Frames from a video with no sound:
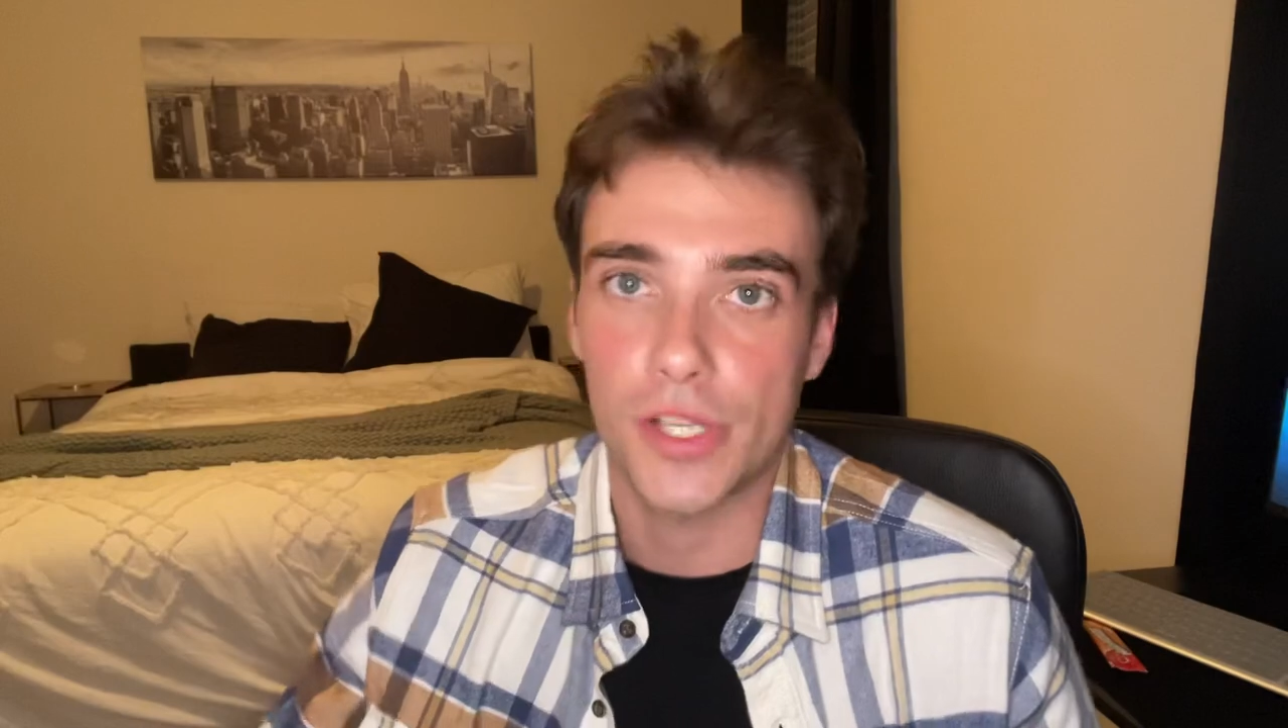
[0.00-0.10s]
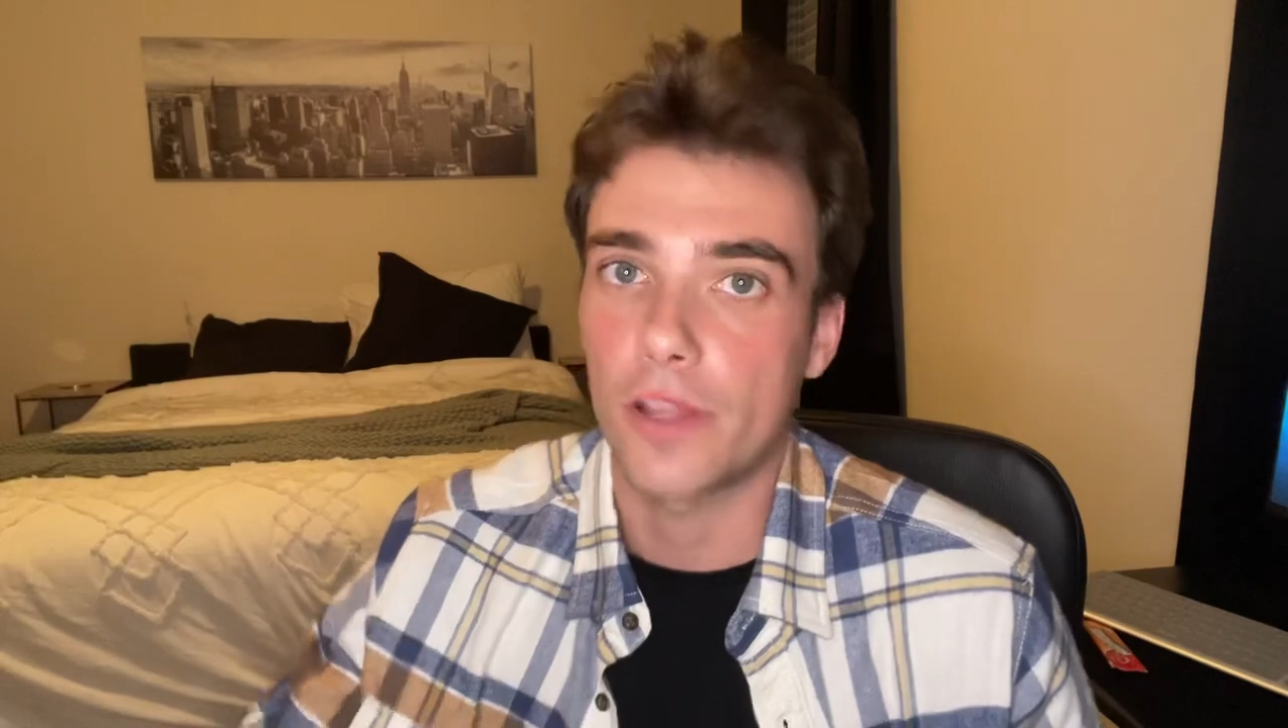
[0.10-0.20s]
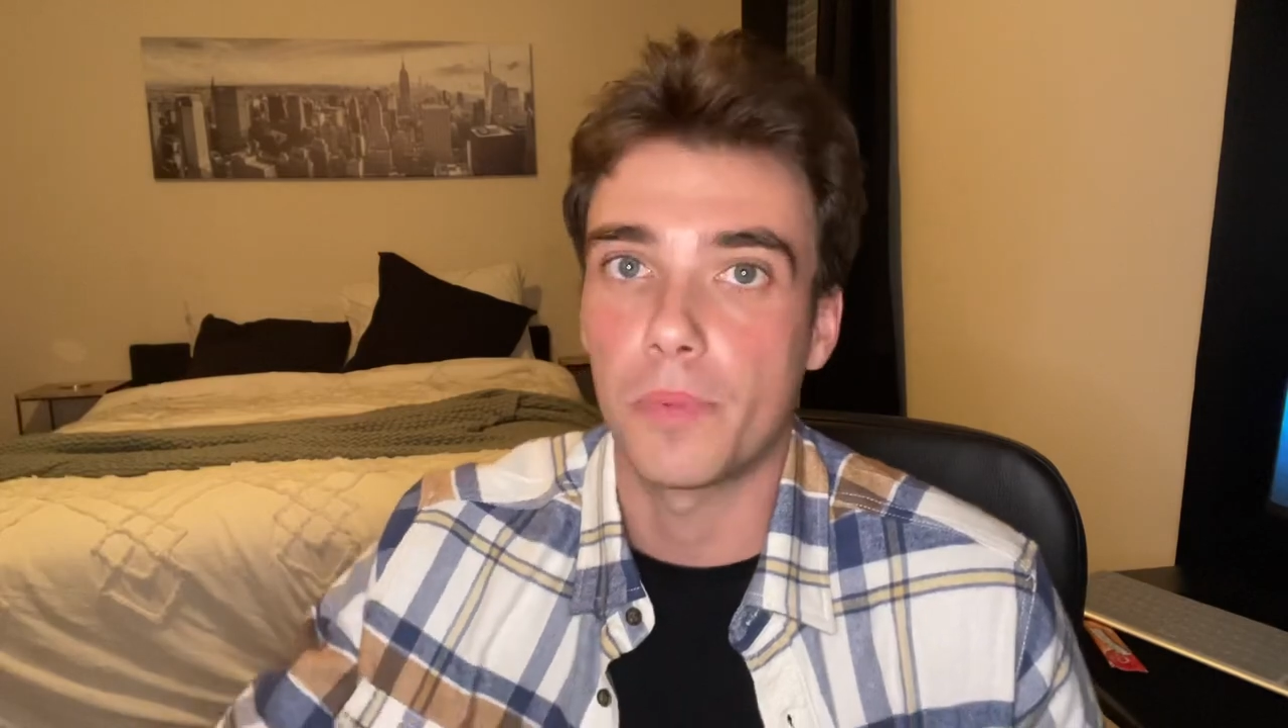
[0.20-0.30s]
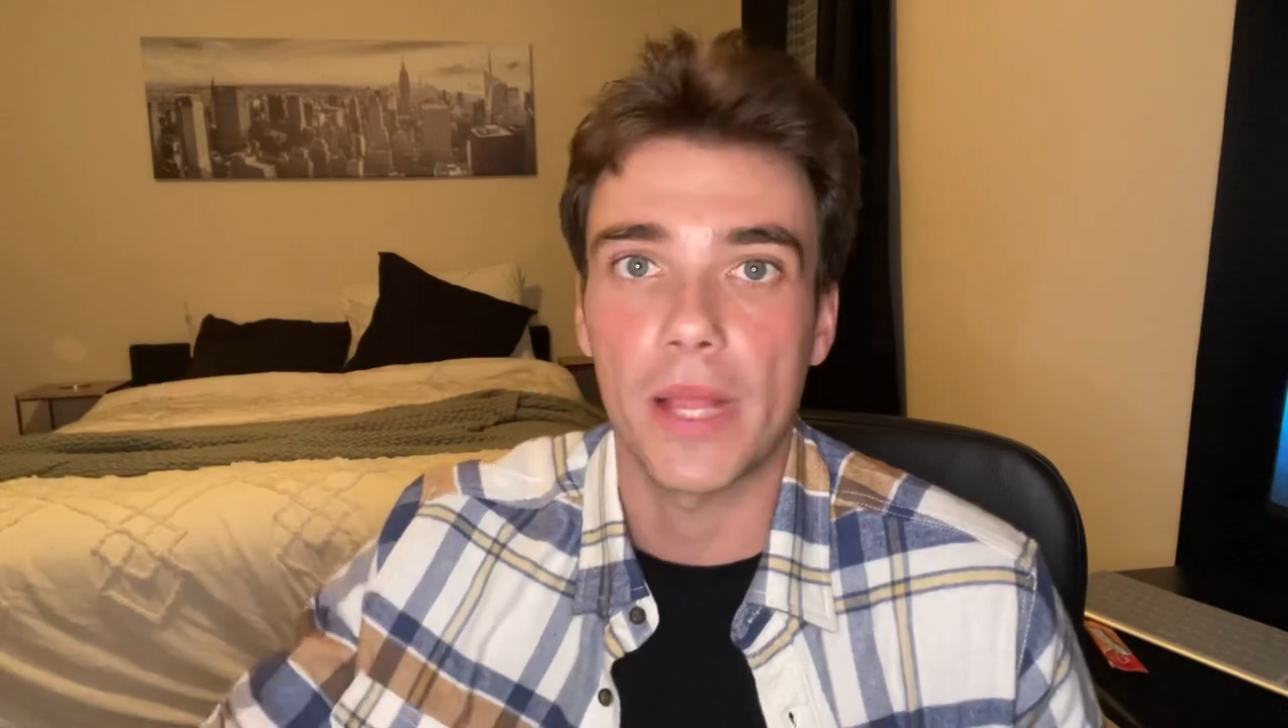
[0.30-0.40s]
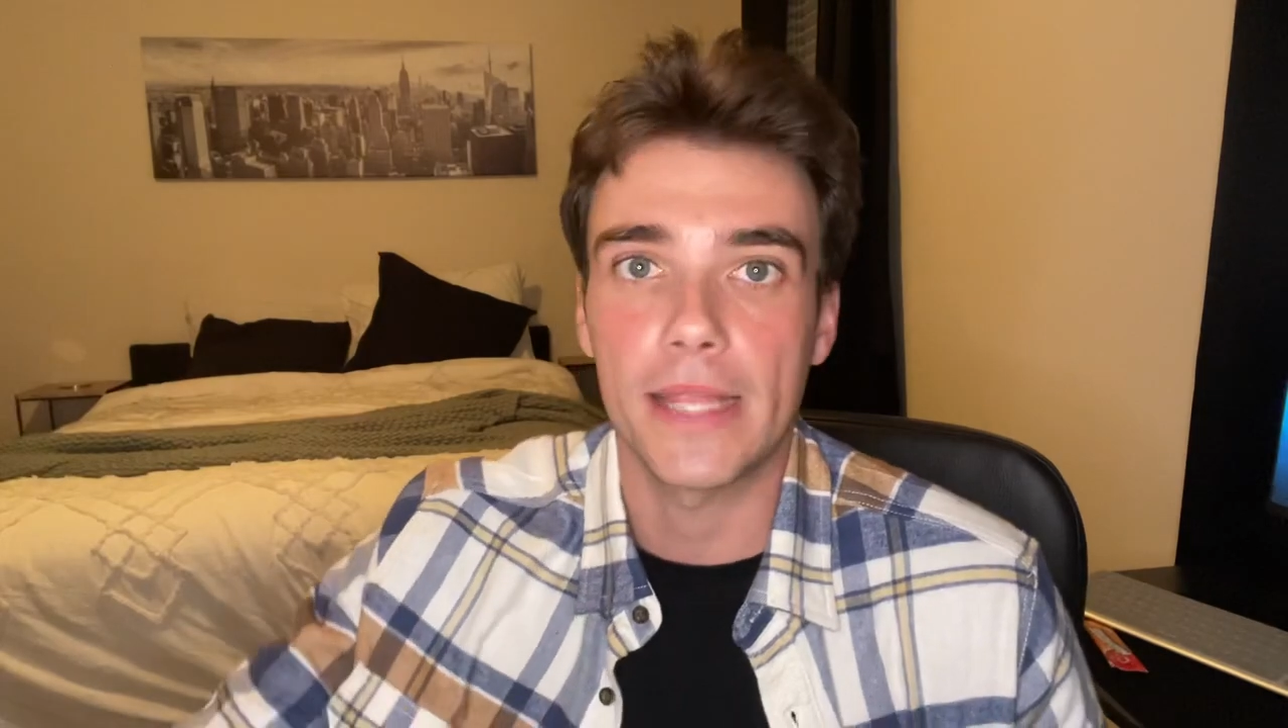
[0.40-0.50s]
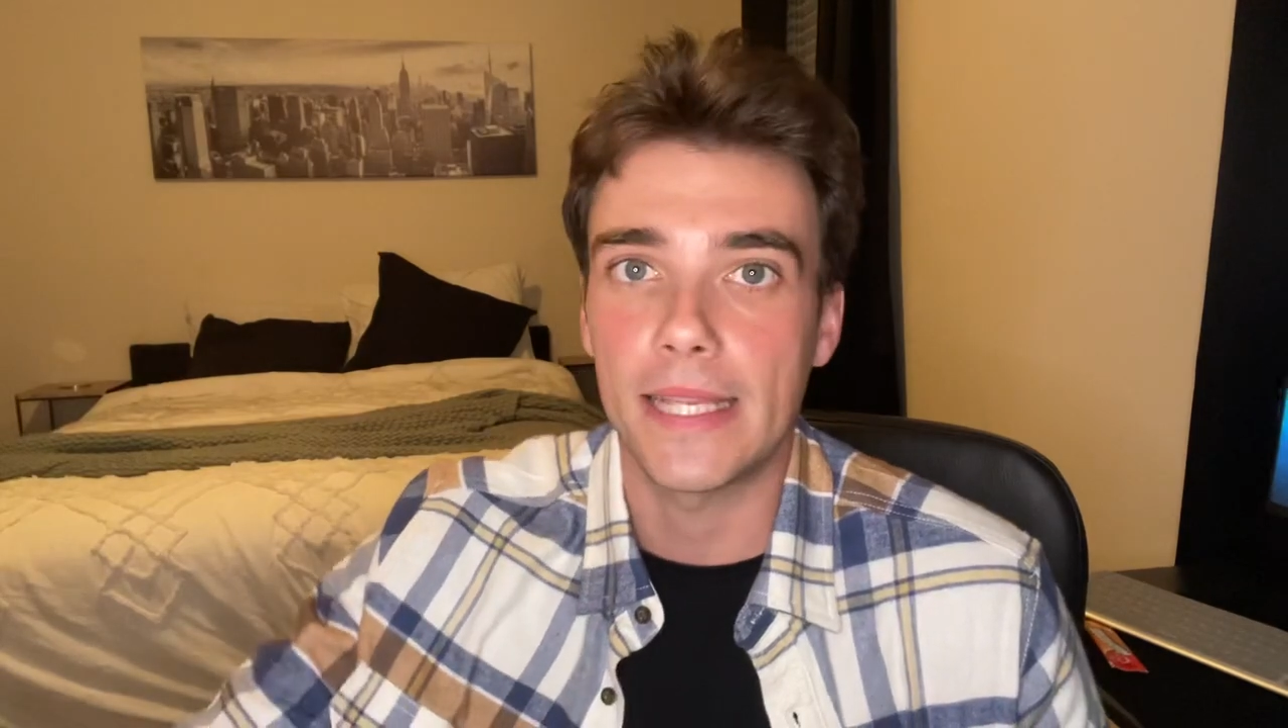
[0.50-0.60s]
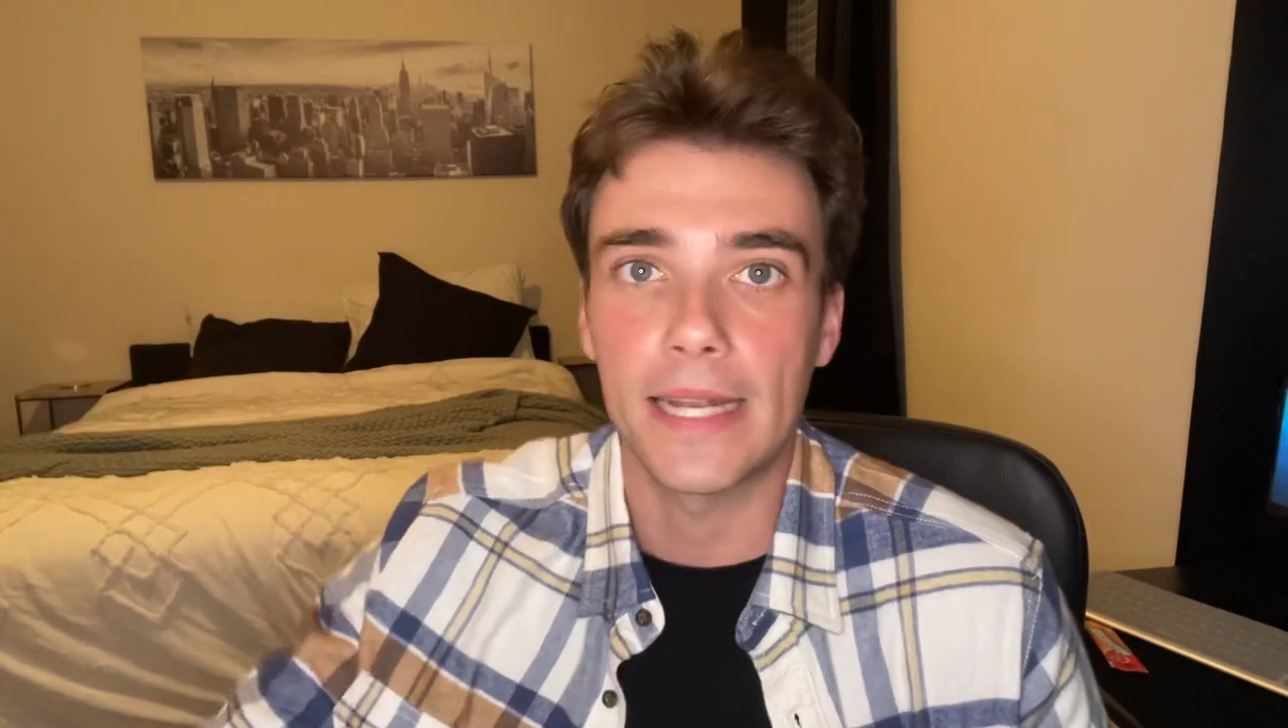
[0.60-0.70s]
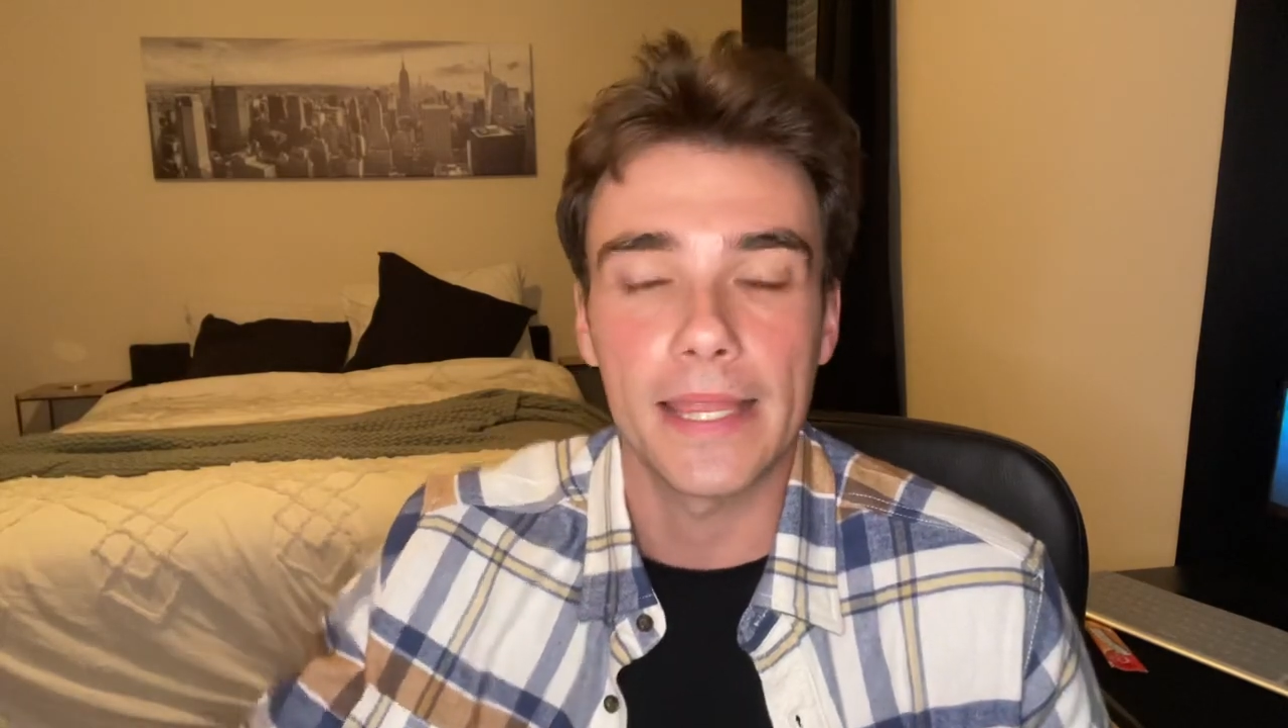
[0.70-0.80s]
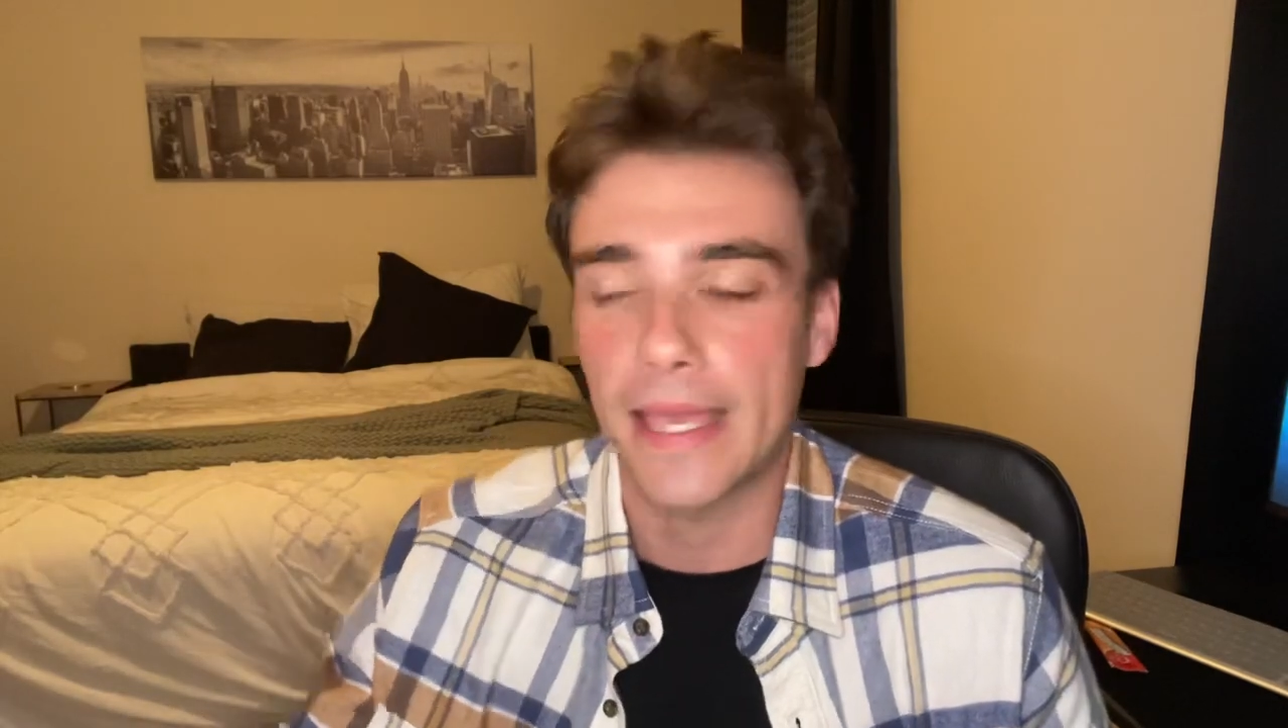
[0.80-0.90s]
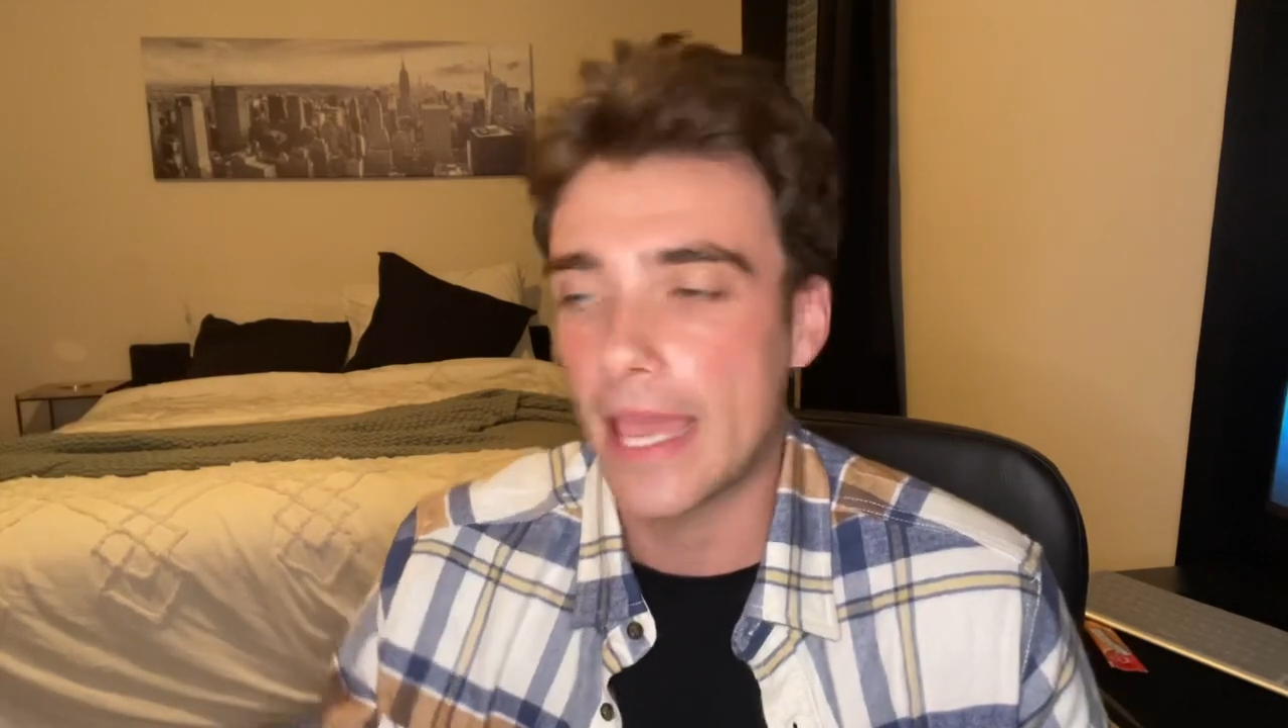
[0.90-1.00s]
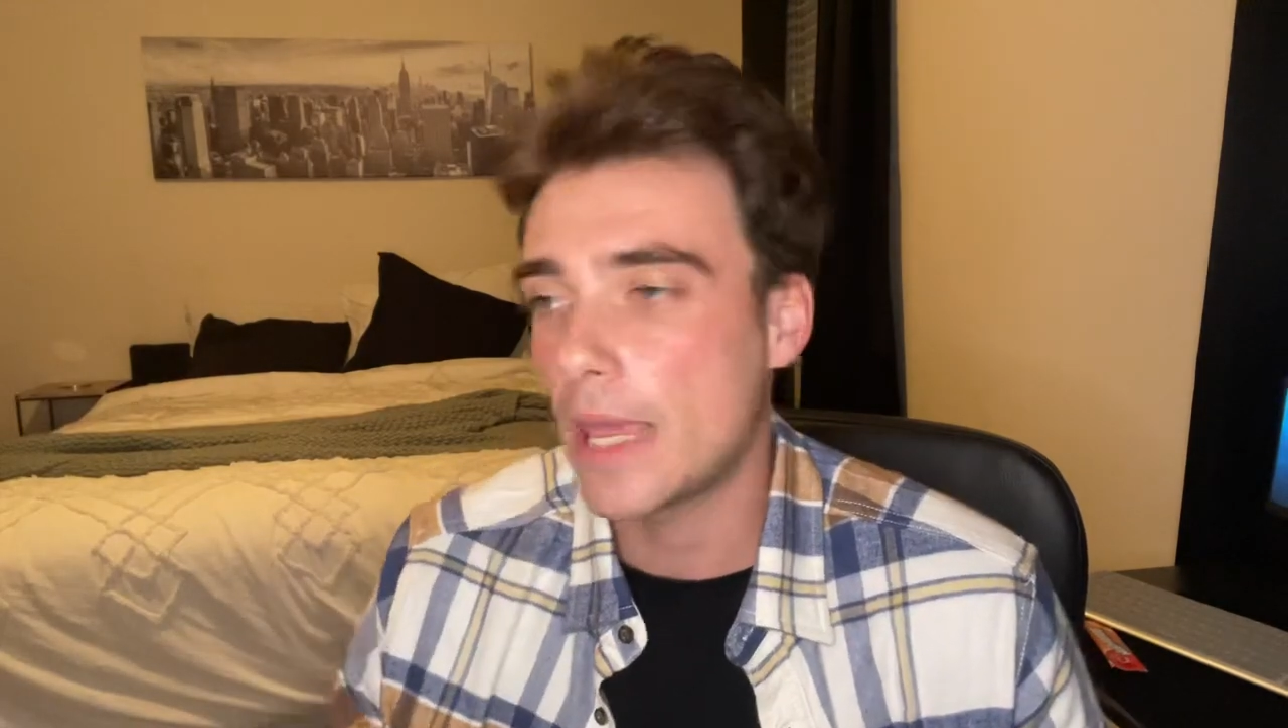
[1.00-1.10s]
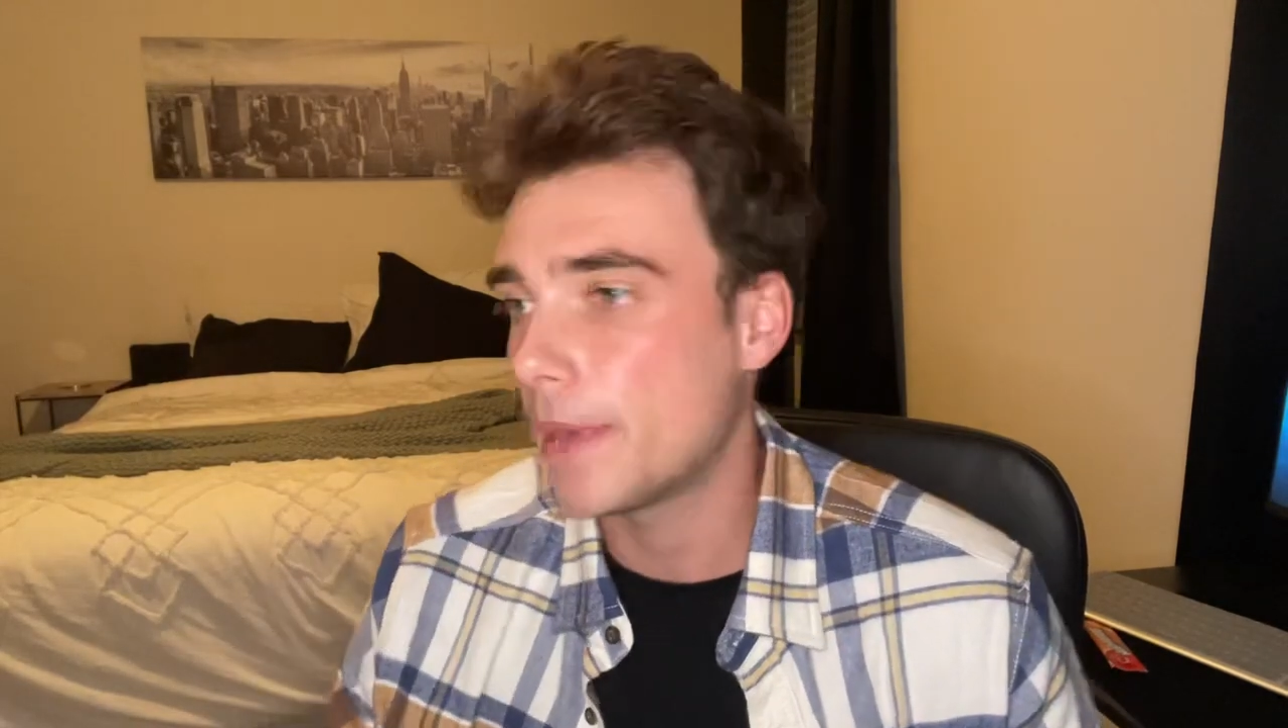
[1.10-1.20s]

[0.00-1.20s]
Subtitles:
the play at the end of the game.